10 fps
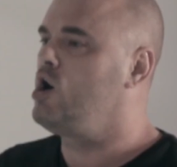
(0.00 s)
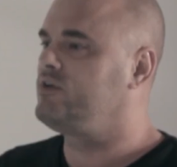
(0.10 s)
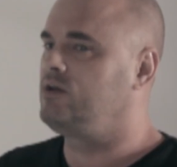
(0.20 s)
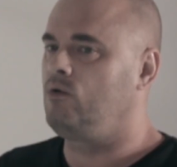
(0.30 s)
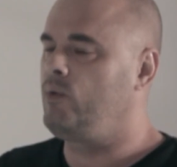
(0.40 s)

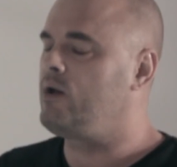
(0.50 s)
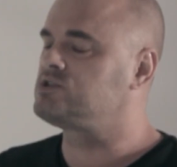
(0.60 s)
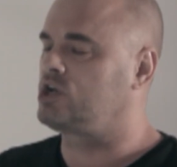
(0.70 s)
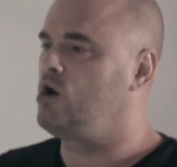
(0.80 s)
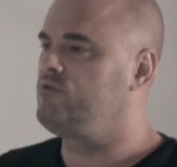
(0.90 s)

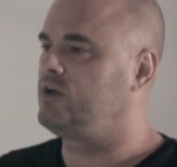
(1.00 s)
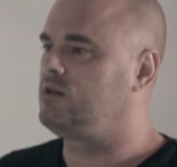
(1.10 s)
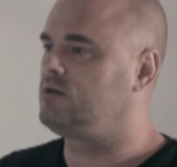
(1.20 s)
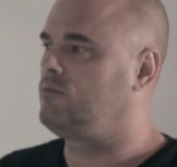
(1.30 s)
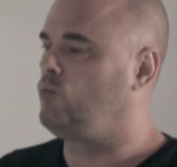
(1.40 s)

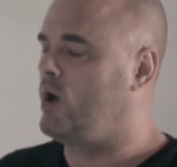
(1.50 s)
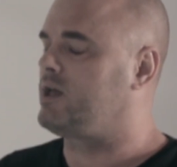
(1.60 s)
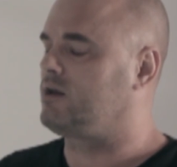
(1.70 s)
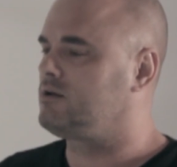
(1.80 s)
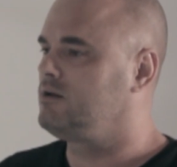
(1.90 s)
COVID
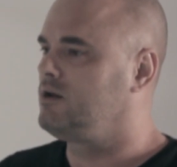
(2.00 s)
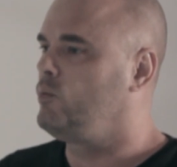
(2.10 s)
wedding.